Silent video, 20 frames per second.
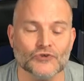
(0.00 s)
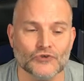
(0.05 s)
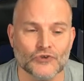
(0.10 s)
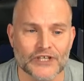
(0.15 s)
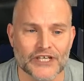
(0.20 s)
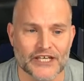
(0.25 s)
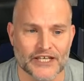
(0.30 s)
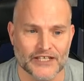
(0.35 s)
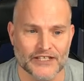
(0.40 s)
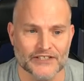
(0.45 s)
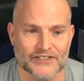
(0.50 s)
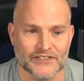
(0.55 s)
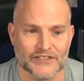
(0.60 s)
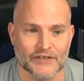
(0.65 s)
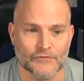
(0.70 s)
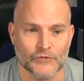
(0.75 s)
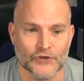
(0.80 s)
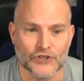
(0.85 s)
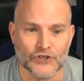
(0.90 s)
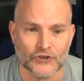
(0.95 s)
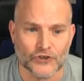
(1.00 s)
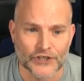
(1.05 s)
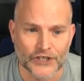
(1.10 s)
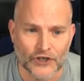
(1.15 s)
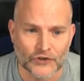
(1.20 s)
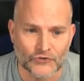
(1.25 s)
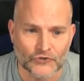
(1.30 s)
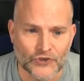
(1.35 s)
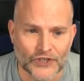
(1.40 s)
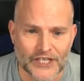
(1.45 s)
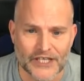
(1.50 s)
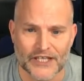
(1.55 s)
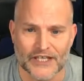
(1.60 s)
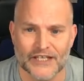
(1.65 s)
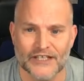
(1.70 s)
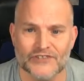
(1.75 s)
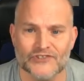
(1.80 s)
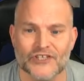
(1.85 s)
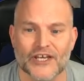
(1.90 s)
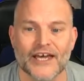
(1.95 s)
leads. And when you click on
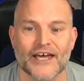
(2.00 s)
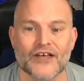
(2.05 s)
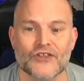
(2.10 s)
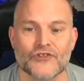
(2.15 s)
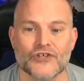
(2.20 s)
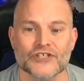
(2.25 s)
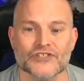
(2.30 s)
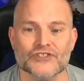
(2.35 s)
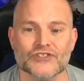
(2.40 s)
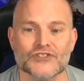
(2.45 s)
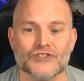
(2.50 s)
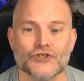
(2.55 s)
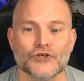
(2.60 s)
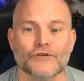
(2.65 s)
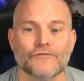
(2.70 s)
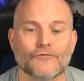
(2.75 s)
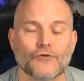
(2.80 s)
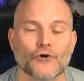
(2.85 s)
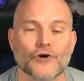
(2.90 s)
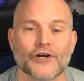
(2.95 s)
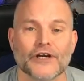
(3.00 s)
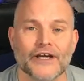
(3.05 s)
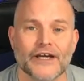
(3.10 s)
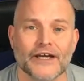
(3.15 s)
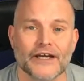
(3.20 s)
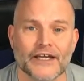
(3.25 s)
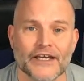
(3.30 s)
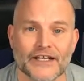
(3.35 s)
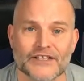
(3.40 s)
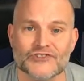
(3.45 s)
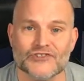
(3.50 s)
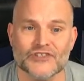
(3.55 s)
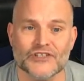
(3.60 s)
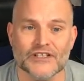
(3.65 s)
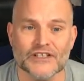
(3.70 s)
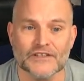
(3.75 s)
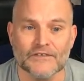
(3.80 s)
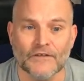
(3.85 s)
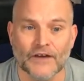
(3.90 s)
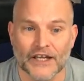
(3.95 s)
leads, this is good for
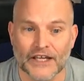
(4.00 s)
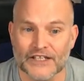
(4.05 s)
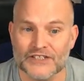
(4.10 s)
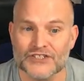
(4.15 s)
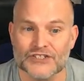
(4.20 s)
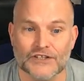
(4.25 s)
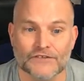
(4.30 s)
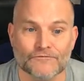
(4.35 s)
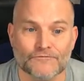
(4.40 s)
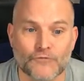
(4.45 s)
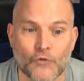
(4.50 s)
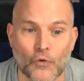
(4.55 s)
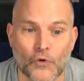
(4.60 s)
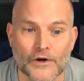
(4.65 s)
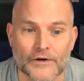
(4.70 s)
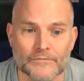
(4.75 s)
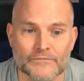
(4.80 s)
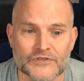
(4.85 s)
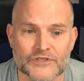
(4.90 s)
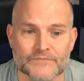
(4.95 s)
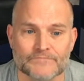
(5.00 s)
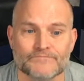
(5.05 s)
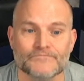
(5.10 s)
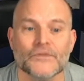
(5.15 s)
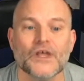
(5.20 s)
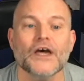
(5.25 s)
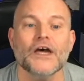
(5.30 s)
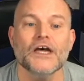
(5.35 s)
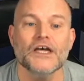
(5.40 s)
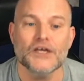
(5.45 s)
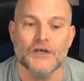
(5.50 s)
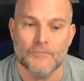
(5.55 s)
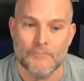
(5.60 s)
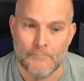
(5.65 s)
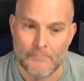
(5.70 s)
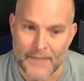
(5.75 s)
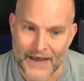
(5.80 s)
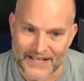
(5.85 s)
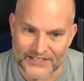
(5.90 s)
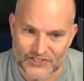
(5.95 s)
instant forms,
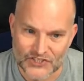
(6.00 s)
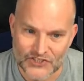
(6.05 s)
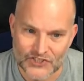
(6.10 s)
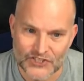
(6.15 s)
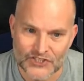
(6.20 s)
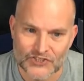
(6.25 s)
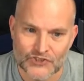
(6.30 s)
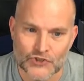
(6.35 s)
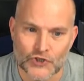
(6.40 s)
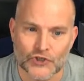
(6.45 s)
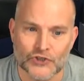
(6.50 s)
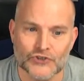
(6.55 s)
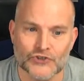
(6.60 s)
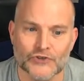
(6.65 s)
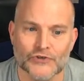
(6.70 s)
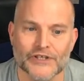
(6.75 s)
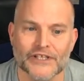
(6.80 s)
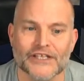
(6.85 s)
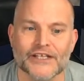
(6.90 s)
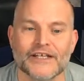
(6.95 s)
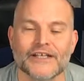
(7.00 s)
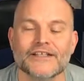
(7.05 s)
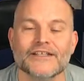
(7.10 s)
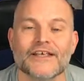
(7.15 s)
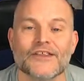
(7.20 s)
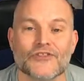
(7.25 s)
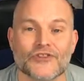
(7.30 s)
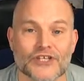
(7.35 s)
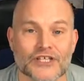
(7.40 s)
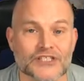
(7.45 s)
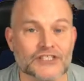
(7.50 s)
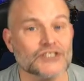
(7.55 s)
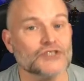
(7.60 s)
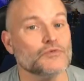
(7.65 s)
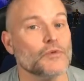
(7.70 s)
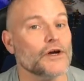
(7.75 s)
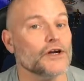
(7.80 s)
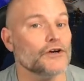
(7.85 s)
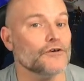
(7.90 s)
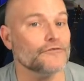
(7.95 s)
messages you could do again. This is
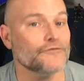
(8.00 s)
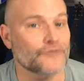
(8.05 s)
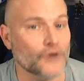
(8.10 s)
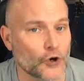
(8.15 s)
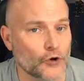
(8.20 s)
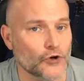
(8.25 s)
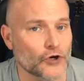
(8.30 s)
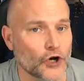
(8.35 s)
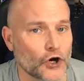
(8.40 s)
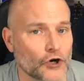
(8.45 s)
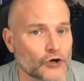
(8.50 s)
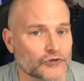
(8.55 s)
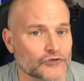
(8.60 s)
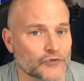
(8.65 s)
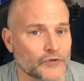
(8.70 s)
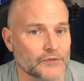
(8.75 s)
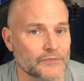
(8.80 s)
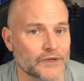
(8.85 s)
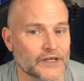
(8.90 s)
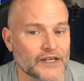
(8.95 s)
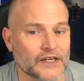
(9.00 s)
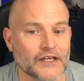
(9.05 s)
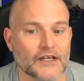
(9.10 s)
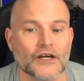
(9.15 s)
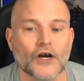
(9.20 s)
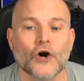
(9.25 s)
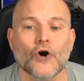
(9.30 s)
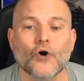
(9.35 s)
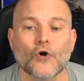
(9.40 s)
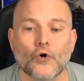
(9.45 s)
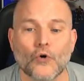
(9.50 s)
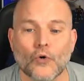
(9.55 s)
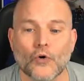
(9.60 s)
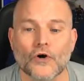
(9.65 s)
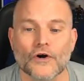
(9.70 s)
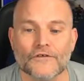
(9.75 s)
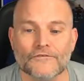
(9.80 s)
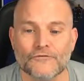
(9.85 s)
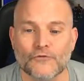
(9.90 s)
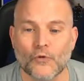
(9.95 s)
where your phone calls would be,
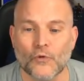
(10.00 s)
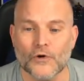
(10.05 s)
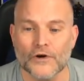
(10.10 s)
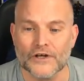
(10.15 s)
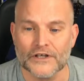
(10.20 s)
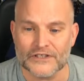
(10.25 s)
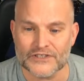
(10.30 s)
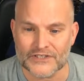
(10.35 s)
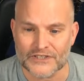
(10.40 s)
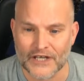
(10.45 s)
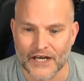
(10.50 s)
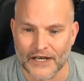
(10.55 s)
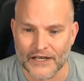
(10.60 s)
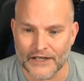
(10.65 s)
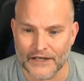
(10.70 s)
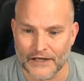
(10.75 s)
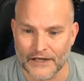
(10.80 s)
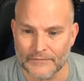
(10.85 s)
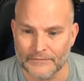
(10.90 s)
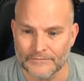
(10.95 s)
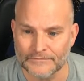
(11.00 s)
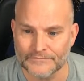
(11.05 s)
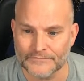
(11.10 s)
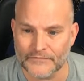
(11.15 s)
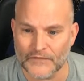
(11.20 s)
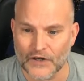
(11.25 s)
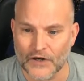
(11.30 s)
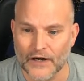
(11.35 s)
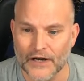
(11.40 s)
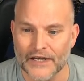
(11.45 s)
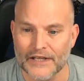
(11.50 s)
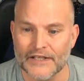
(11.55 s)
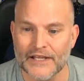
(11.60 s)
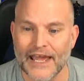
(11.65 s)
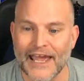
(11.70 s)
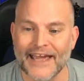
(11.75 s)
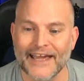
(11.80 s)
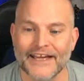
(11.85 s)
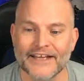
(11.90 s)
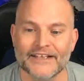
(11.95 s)
or for sign up. All right.
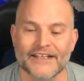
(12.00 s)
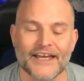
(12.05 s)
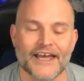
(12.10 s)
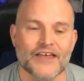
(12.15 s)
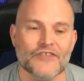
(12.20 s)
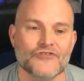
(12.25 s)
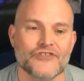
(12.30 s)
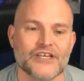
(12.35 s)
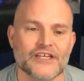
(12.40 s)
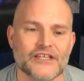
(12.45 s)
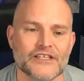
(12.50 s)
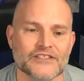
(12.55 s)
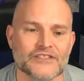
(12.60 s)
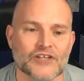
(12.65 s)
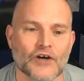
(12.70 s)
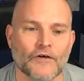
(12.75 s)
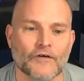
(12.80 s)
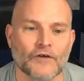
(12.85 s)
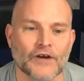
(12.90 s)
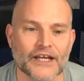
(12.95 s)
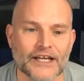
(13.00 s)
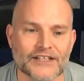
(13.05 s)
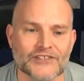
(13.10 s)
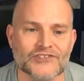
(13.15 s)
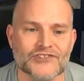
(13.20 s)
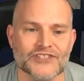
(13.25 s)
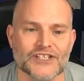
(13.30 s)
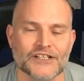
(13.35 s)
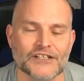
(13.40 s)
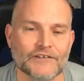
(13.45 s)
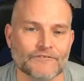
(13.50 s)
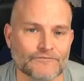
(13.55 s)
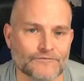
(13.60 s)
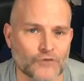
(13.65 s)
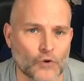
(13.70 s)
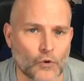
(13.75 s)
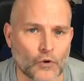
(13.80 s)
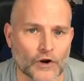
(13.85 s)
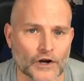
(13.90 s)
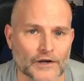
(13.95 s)
And these instant
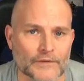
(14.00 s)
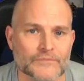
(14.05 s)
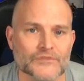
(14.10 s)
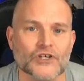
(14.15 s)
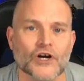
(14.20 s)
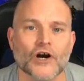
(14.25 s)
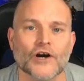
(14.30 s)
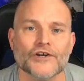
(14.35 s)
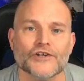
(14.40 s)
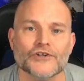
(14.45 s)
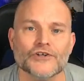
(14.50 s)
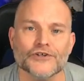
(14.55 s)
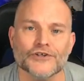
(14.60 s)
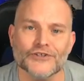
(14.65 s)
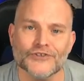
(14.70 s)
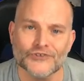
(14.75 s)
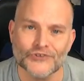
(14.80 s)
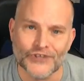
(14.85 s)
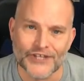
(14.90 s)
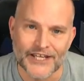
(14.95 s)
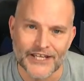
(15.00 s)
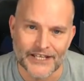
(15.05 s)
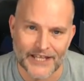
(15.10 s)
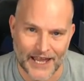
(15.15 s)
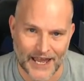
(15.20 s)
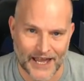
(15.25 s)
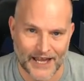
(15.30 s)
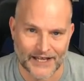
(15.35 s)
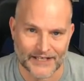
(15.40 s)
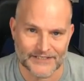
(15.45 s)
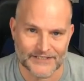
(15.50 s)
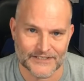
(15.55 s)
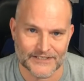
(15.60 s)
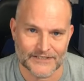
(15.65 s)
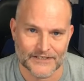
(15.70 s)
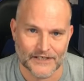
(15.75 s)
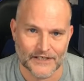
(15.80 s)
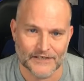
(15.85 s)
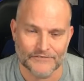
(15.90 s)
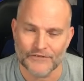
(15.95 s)
forms are your lead ads.
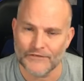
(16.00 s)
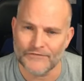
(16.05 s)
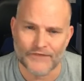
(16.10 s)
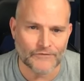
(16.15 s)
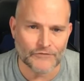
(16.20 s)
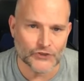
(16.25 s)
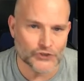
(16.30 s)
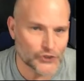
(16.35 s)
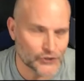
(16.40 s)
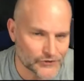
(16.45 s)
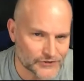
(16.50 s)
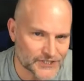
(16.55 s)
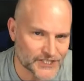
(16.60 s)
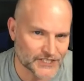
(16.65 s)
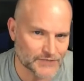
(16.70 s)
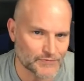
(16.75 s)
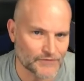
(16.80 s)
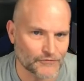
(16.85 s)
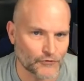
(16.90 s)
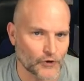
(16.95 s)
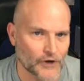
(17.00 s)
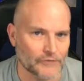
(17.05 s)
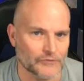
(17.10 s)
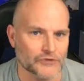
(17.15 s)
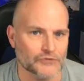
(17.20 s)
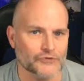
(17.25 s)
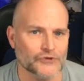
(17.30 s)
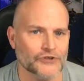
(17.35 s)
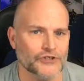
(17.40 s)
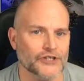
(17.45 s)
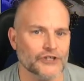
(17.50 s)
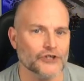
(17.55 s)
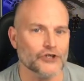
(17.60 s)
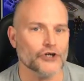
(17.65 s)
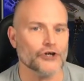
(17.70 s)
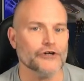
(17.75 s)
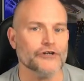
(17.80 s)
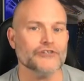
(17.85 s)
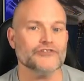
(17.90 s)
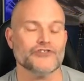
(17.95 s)
If you've never used these before, I would really
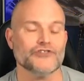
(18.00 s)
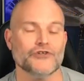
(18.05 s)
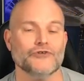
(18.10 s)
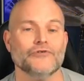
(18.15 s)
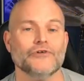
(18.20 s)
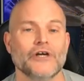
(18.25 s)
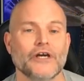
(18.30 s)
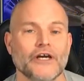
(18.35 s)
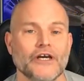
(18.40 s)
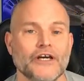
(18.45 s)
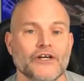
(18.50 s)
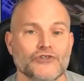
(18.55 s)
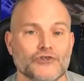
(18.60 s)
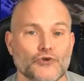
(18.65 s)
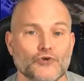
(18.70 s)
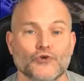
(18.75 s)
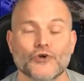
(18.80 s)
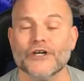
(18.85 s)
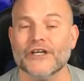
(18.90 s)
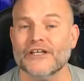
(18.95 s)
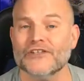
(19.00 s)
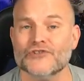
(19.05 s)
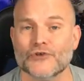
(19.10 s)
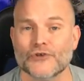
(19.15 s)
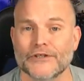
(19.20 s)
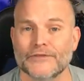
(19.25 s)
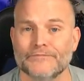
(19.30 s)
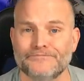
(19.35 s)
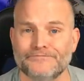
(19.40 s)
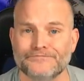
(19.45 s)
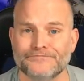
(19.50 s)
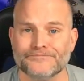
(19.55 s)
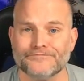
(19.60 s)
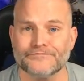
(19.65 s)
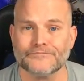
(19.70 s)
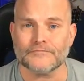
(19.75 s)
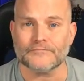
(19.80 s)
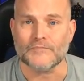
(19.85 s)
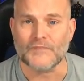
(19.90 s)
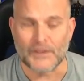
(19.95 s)
encourage you to look into it,
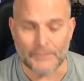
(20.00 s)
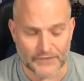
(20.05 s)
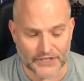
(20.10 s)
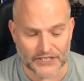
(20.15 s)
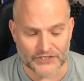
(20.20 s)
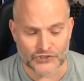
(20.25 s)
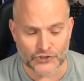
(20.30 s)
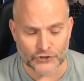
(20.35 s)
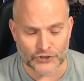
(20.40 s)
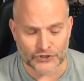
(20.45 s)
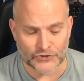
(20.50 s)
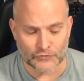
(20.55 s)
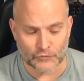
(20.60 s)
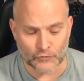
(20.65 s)
because you can